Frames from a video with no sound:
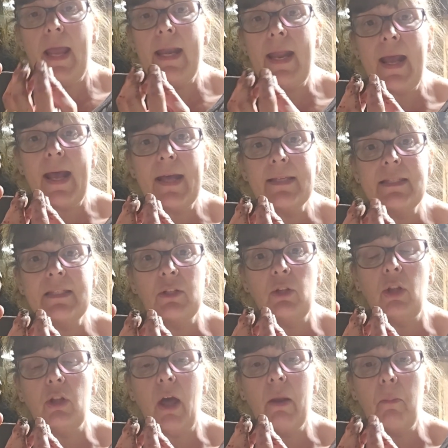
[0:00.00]
and it has
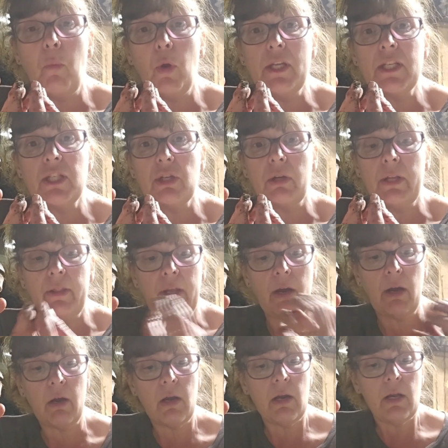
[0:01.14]
still a lot of moisture in
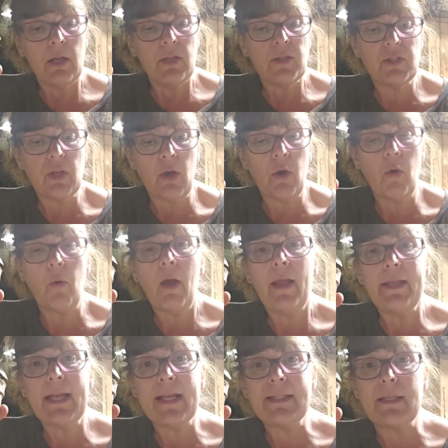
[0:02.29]
there. So
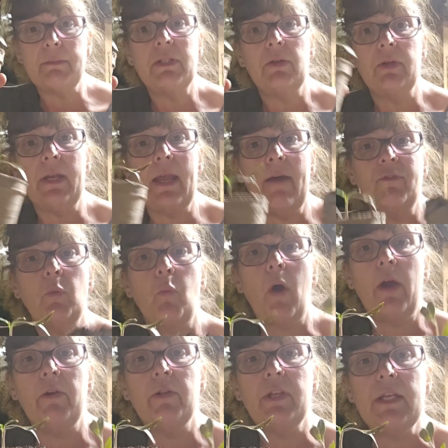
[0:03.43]
yes, I'm still going to have to
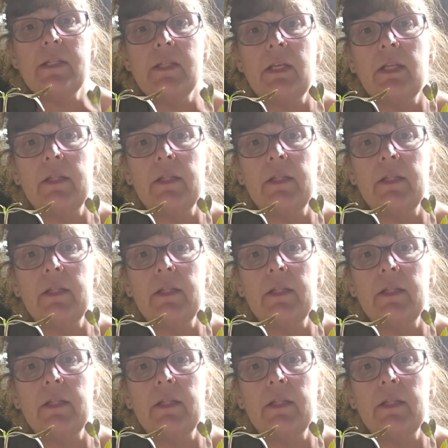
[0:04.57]
water these